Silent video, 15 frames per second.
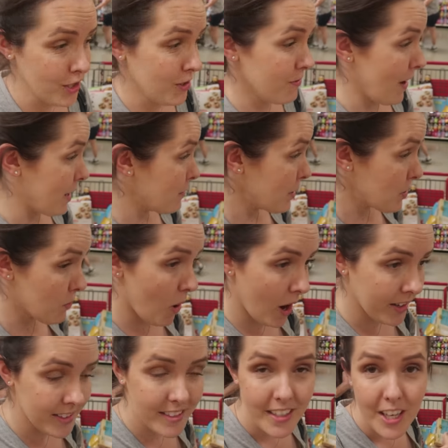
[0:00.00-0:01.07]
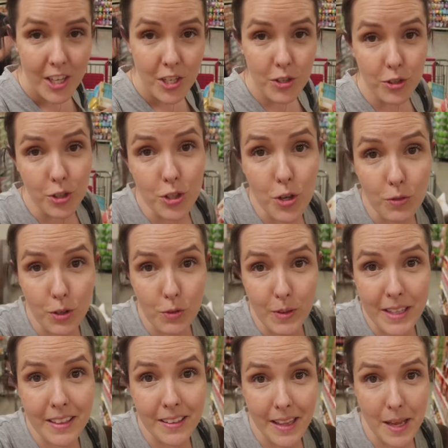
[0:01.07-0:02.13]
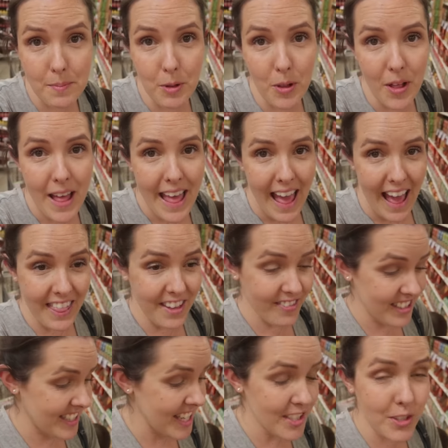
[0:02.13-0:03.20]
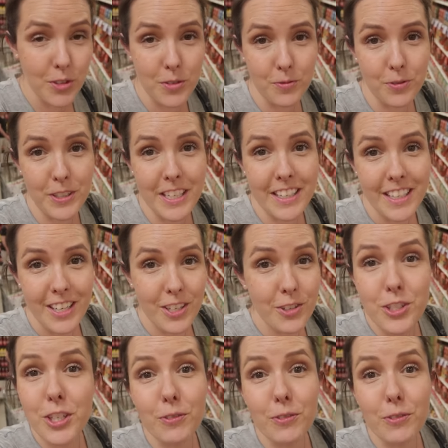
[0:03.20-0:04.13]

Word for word: You find what you want, you turn it over and read the label, and then if it says gluten-free, you